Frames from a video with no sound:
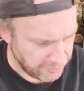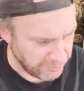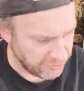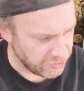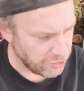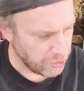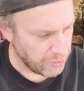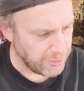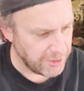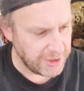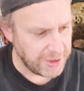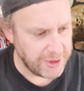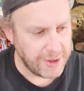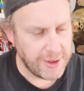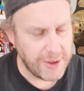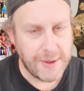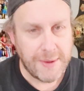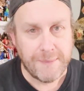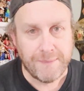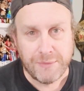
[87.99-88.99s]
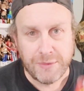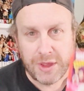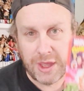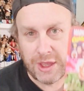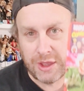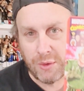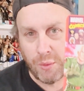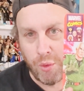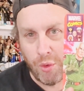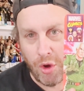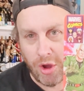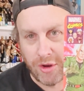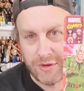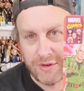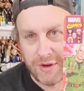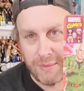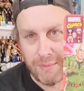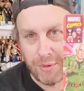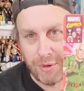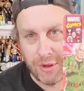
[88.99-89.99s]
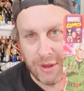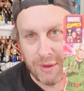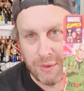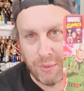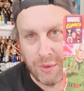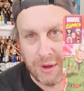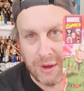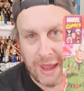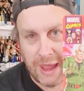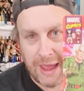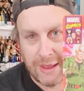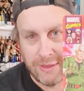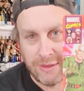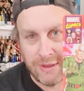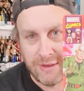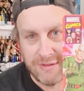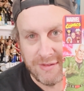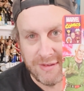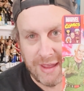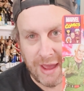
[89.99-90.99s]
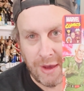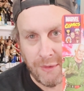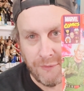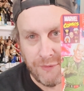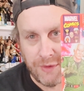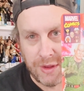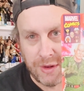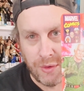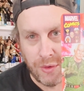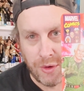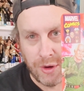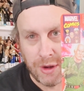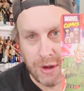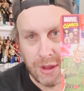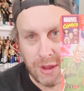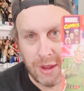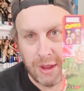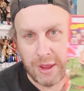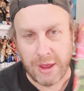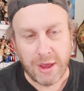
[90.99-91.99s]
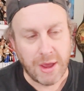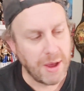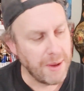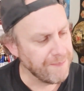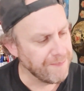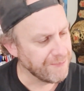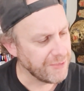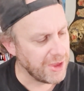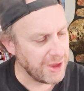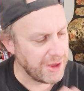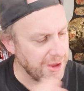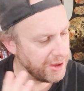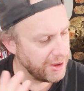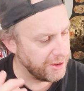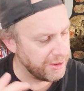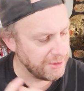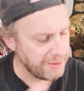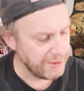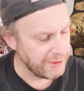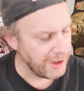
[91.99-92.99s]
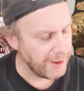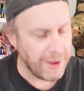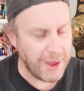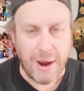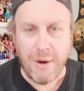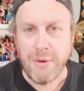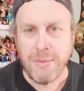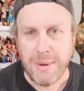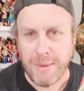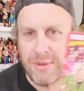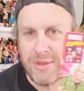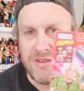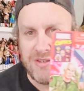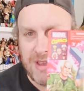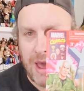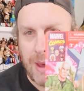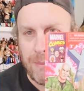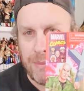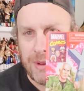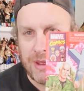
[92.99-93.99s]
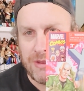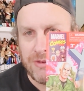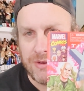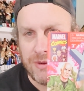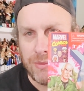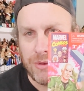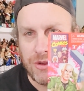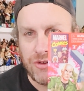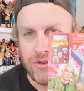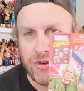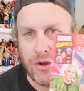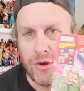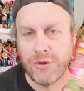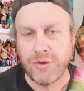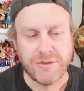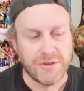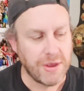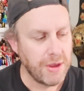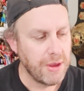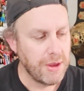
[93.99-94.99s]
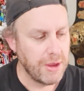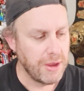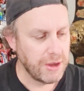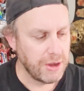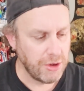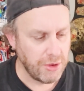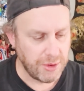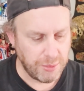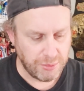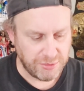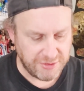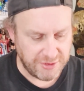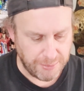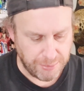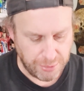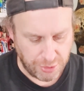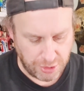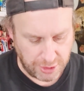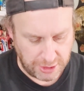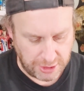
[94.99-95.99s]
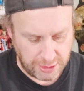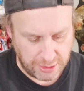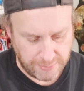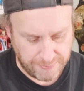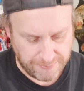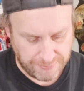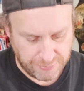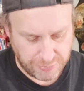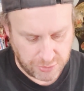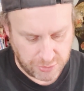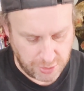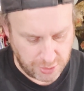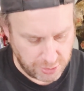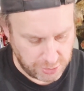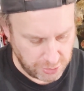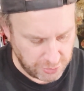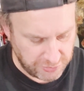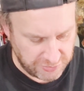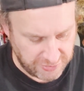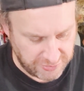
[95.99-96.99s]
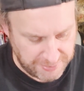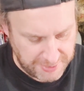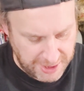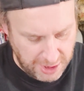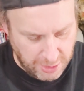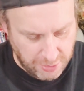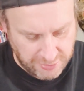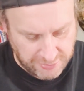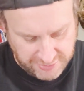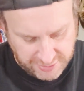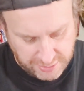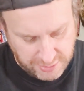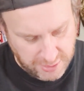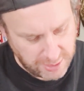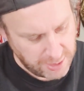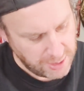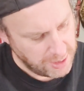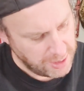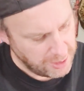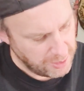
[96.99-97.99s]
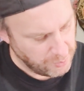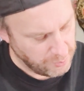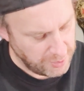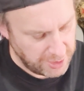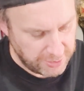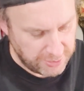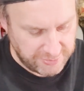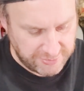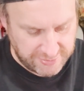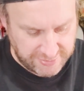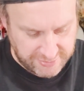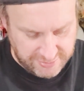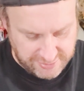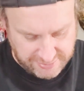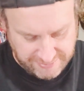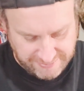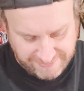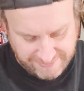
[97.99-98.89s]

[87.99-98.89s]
So I'm assuming he could walk temporarily when he had this outfit on. I remember this happening in some of the shows. He would temporarily lose his powers. And wow, this is.